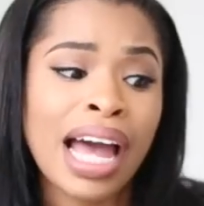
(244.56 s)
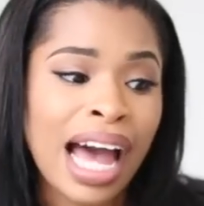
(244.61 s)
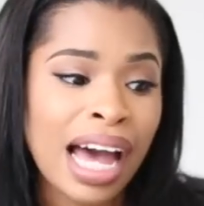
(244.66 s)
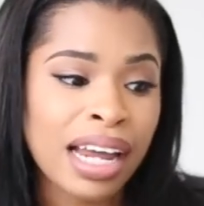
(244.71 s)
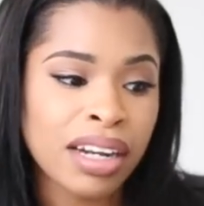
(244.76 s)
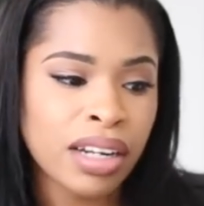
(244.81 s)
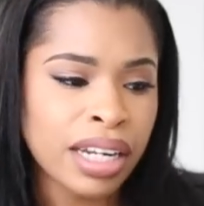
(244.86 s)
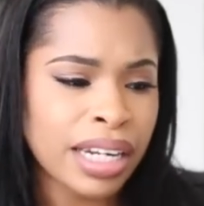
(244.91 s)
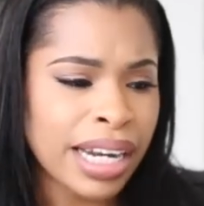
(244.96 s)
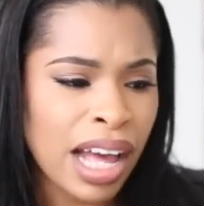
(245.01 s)
I
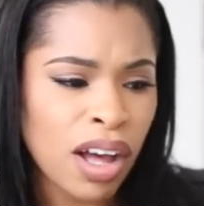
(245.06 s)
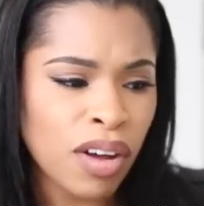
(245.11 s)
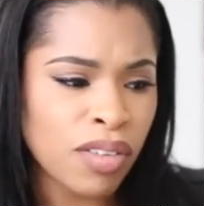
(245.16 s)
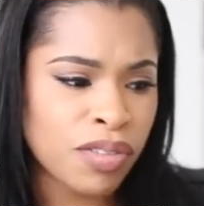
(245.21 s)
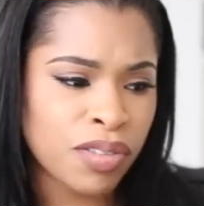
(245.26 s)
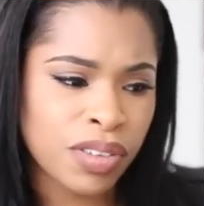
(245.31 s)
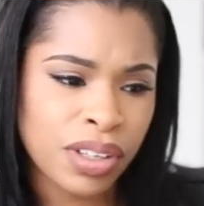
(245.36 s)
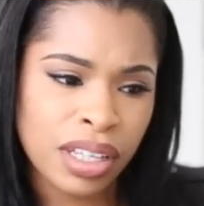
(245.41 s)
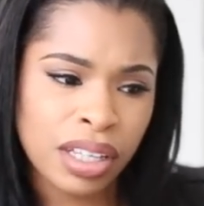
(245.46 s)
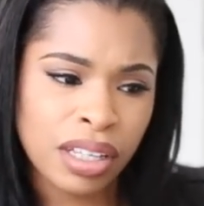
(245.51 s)
had an
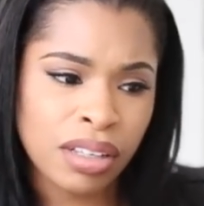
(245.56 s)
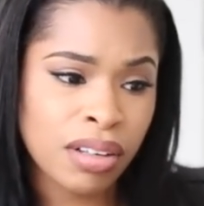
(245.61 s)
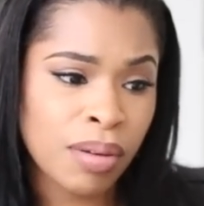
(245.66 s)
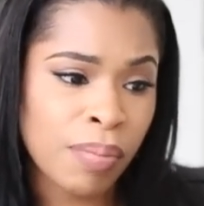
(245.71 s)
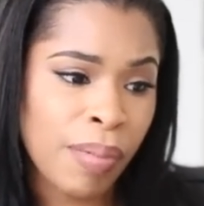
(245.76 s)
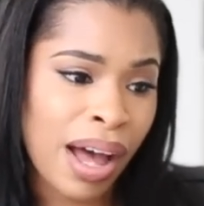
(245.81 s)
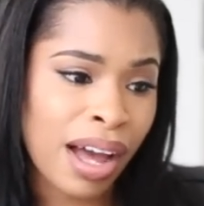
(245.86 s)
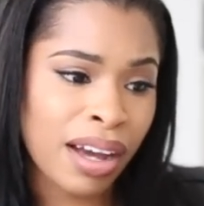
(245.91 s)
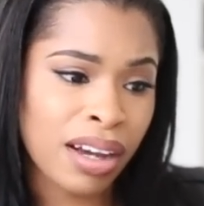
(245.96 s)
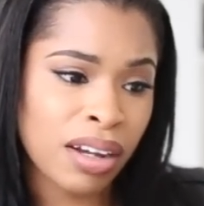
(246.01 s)

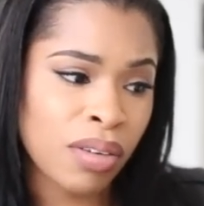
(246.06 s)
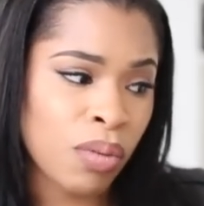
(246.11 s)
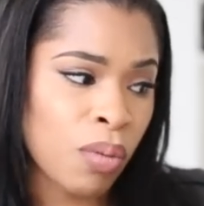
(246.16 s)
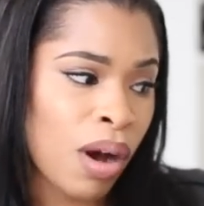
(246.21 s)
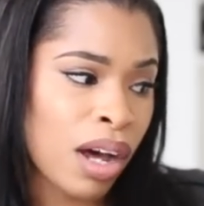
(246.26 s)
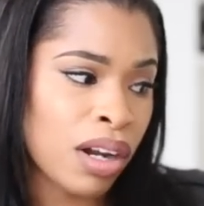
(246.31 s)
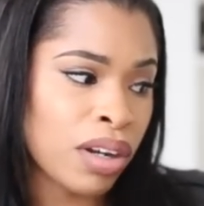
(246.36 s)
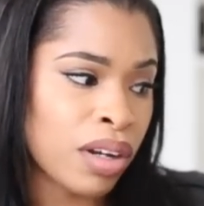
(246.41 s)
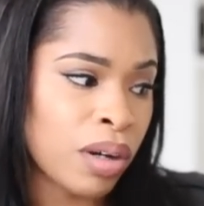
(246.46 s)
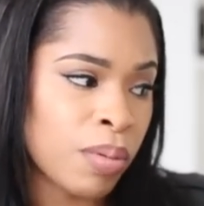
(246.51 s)
LV bag a
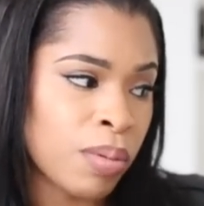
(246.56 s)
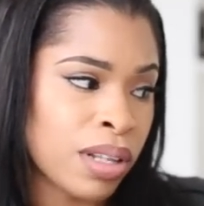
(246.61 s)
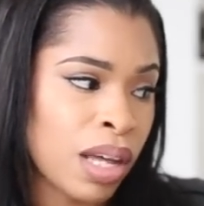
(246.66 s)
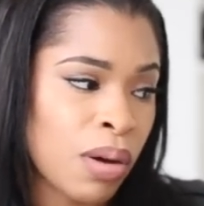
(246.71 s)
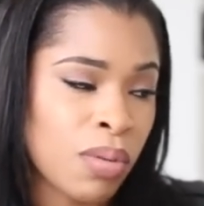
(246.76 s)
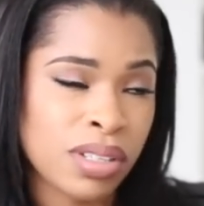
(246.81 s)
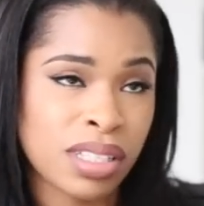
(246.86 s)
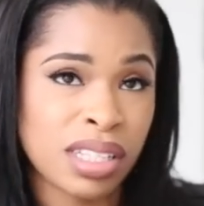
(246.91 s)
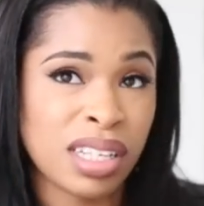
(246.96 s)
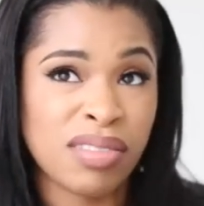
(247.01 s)
while ago, but
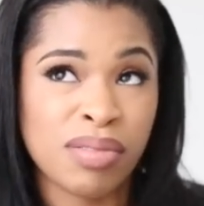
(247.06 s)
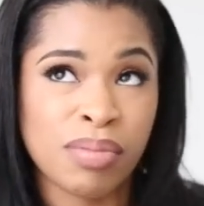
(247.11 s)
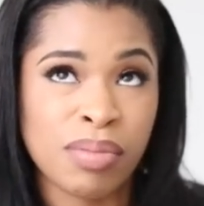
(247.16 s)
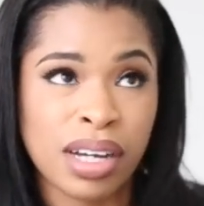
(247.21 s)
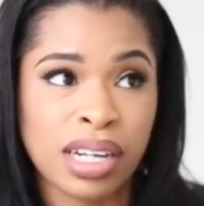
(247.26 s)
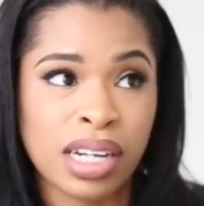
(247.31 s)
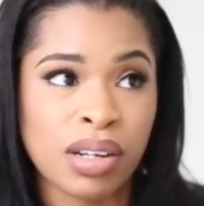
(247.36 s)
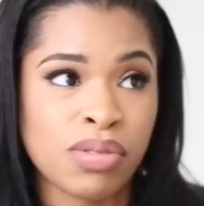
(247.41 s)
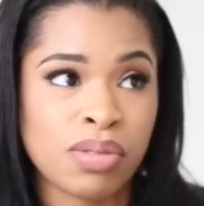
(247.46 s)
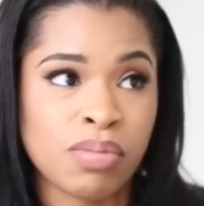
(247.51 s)
that wasn't even
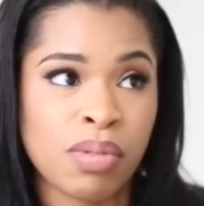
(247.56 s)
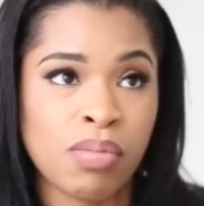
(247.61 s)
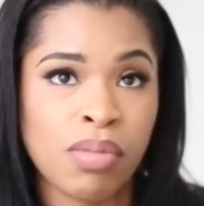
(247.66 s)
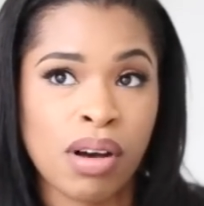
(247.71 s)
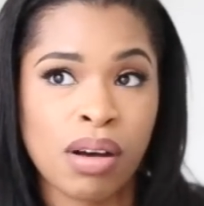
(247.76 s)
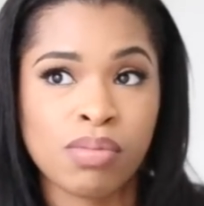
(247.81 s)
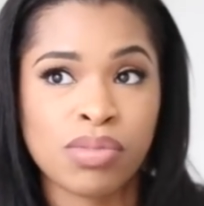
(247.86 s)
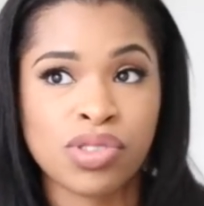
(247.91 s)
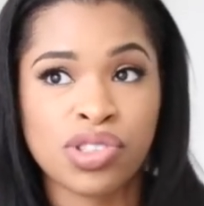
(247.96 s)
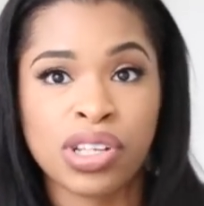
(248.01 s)
mine. That was my
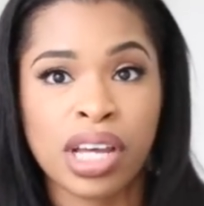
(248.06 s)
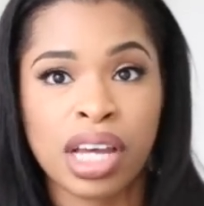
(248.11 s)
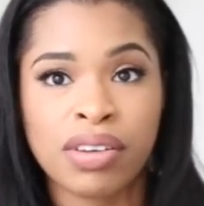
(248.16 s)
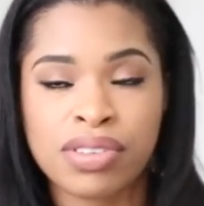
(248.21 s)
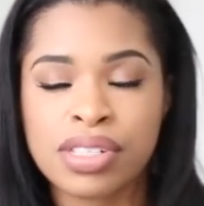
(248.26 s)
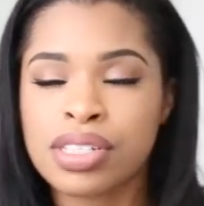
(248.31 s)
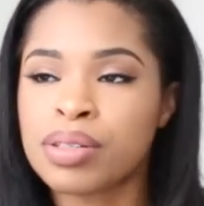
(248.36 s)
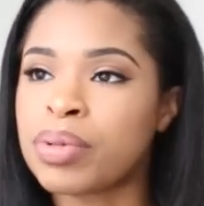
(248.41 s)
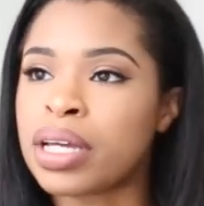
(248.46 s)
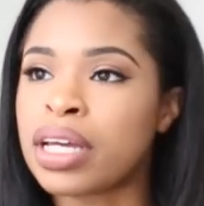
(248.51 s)
mum. She
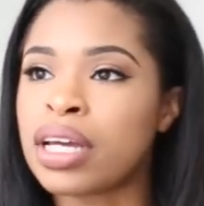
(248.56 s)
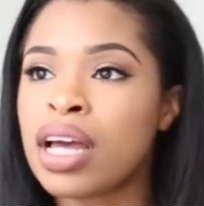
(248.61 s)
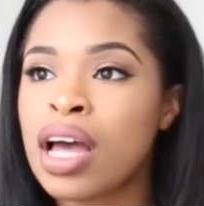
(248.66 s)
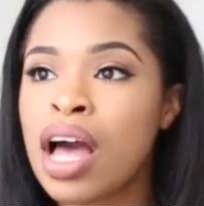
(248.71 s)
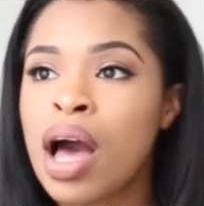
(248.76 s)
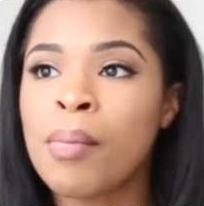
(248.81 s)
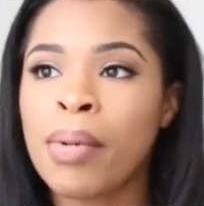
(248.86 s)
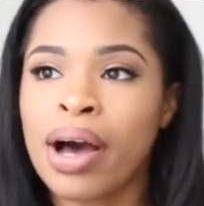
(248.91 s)
gave it to me.